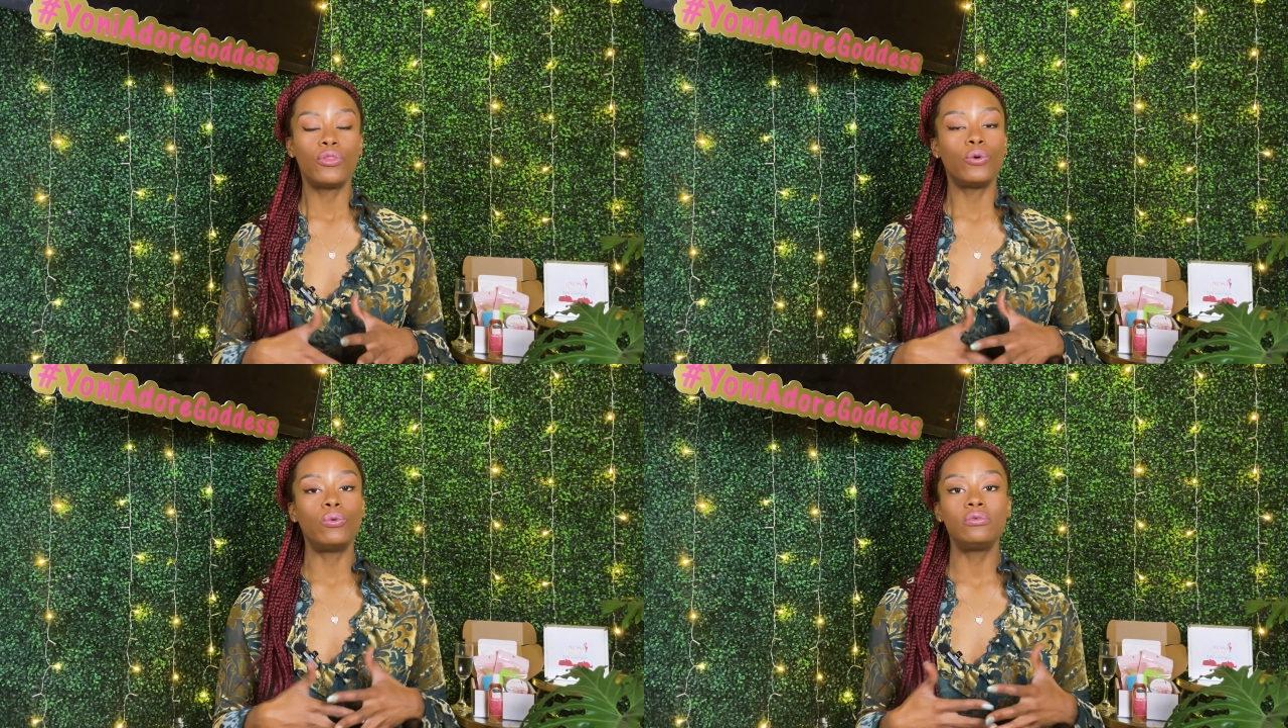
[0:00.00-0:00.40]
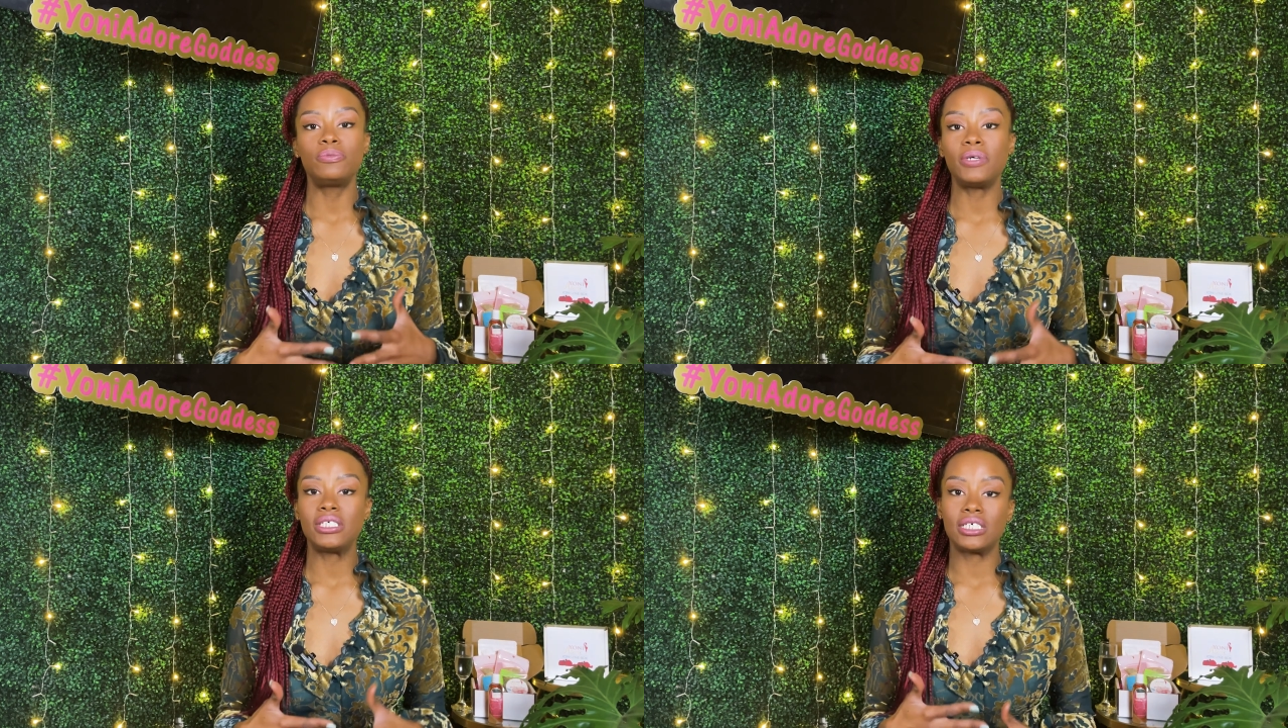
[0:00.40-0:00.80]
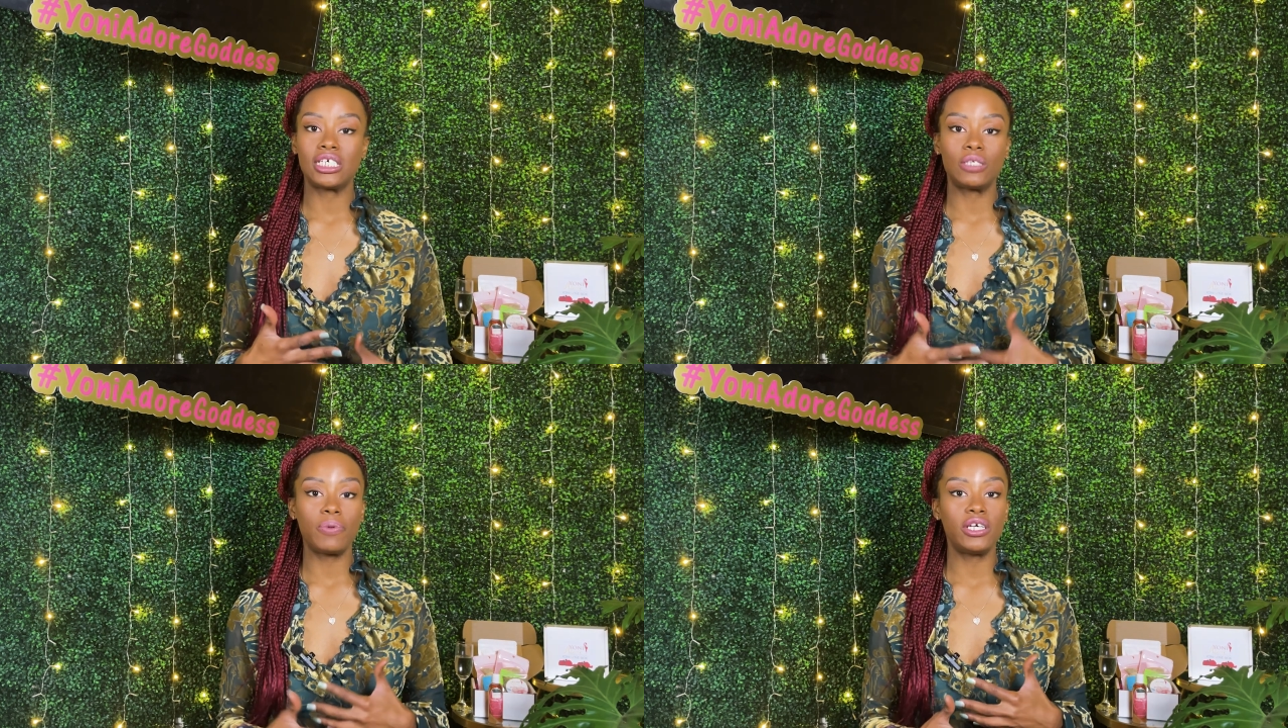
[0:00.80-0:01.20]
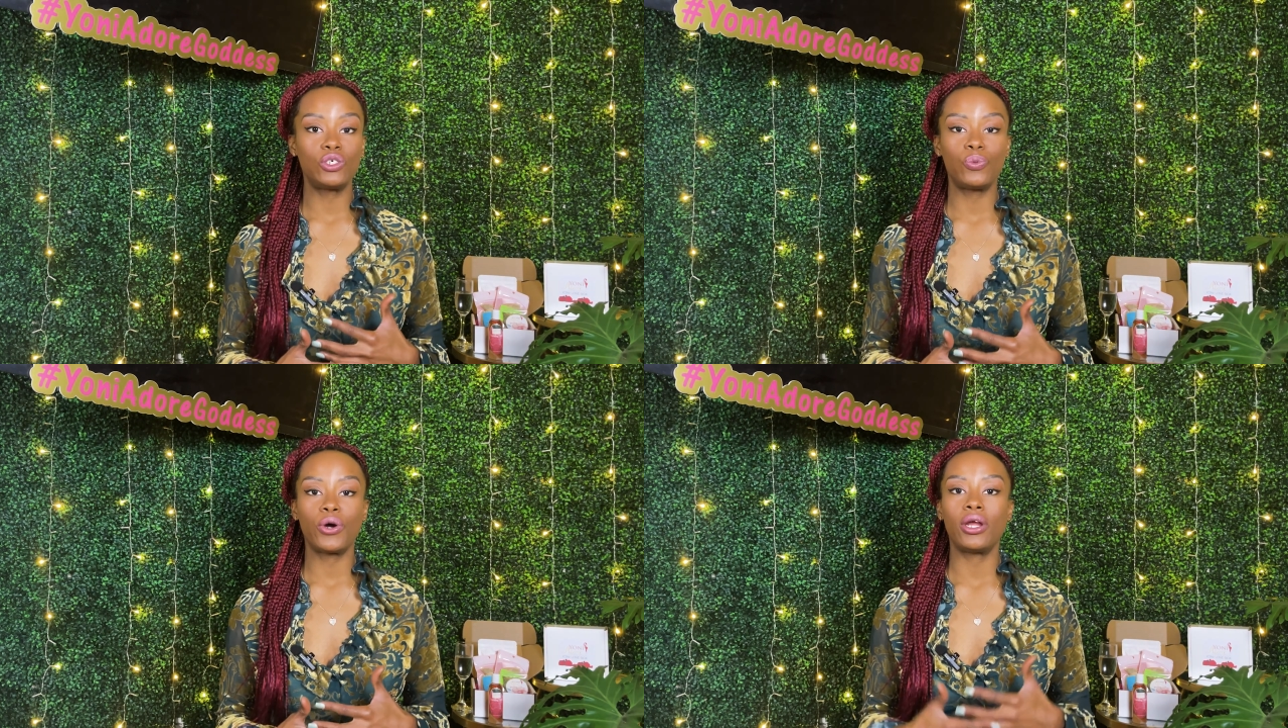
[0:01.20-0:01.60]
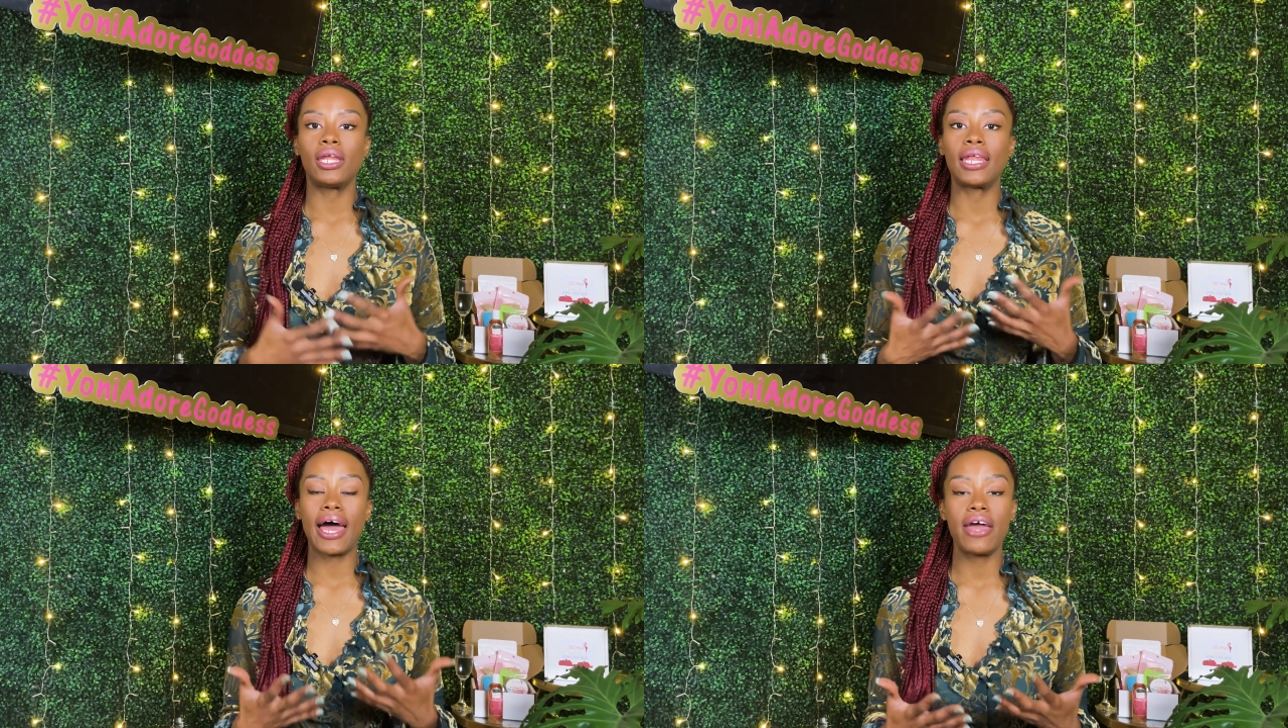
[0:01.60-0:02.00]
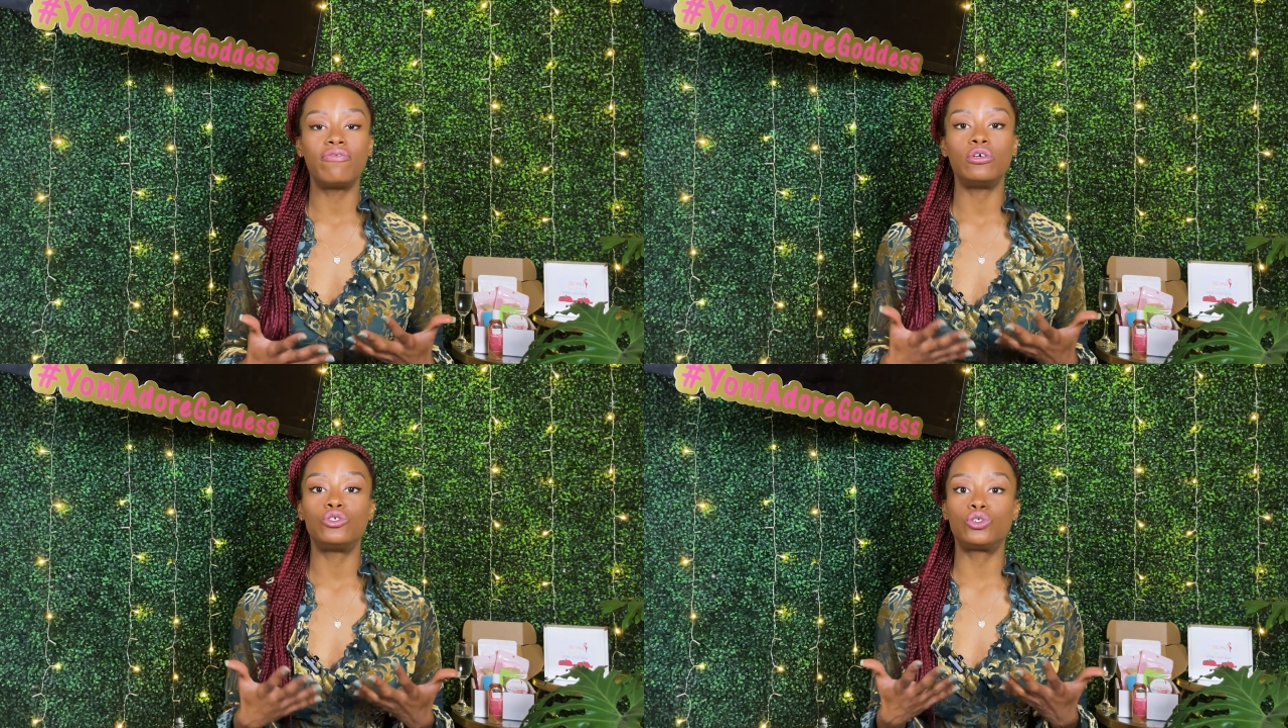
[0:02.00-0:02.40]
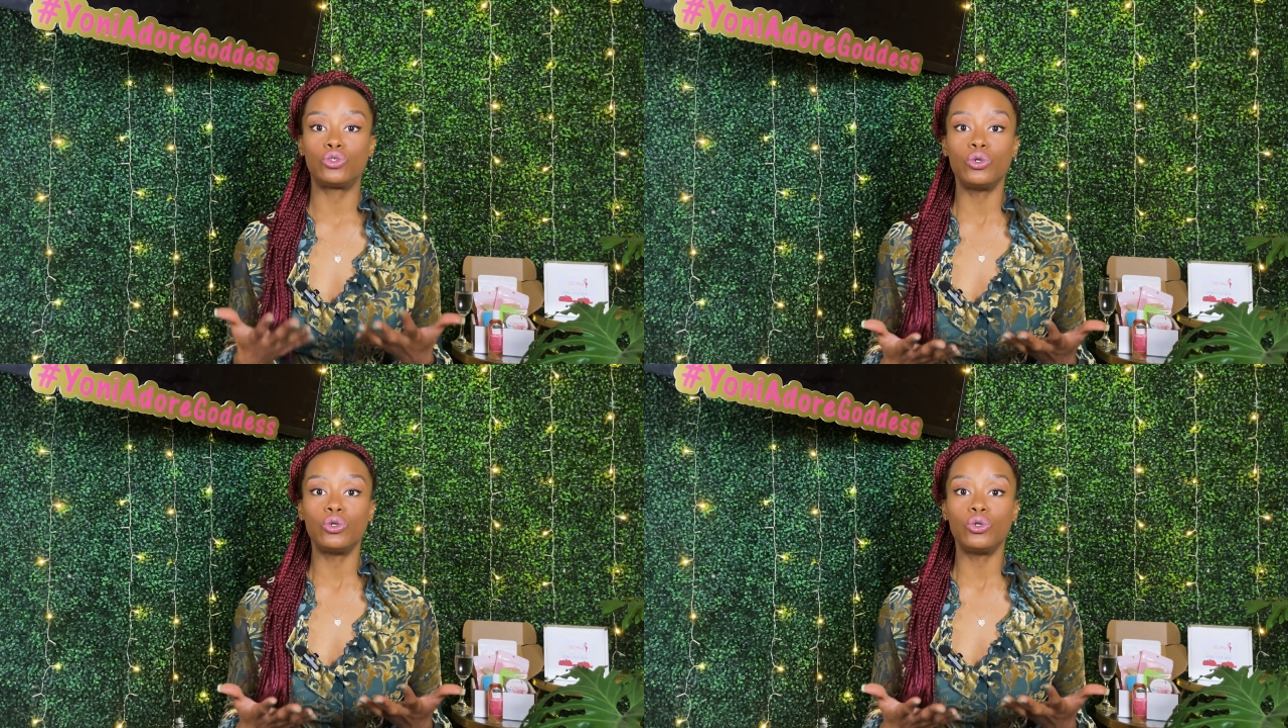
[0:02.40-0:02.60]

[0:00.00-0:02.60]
The womb space is a space where life is,